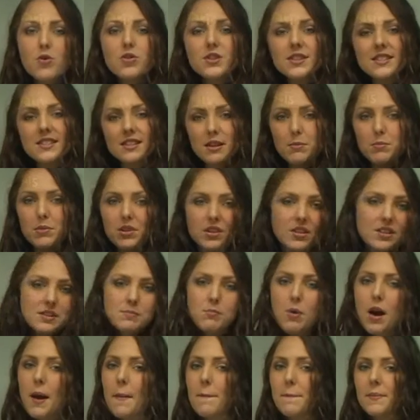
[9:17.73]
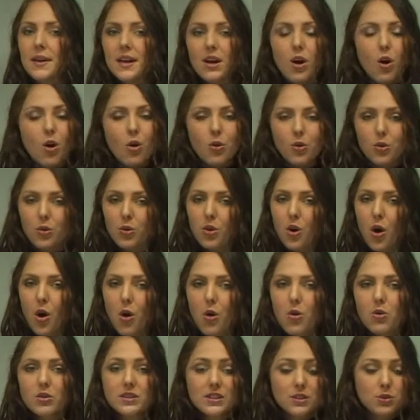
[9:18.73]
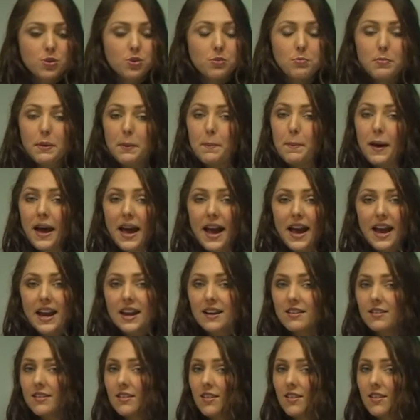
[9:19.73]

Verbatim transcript: the stimulus might be hot or cold, it could be pain,